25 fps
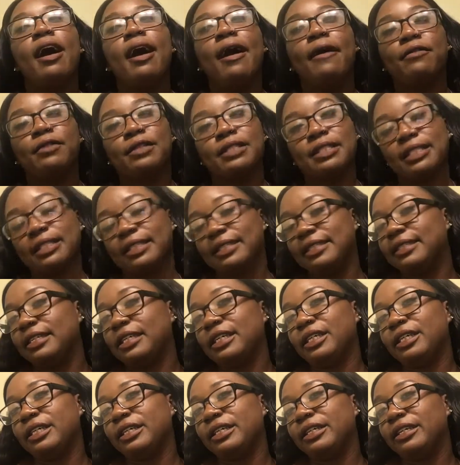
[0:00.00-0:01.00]
I was
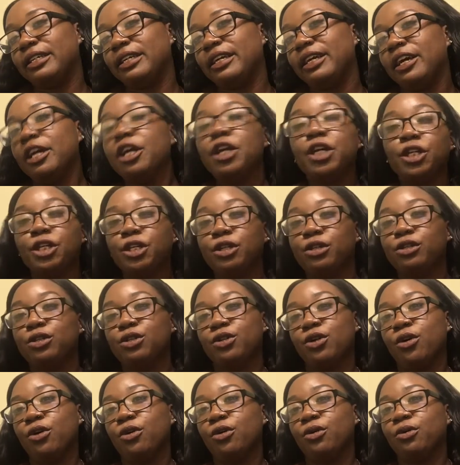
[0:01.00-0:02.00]
16
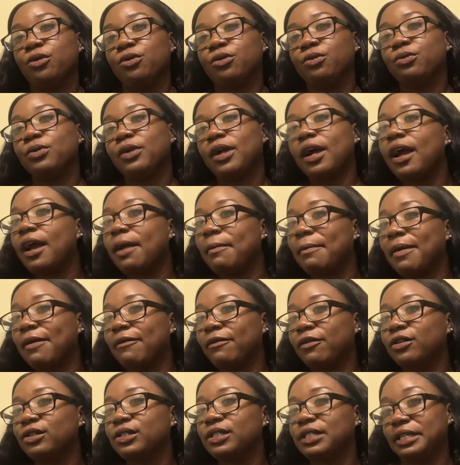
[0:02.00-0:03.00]
years old when I had
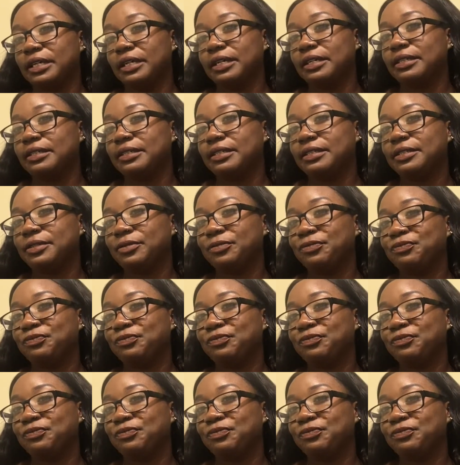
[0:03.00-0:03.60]
my first kiss.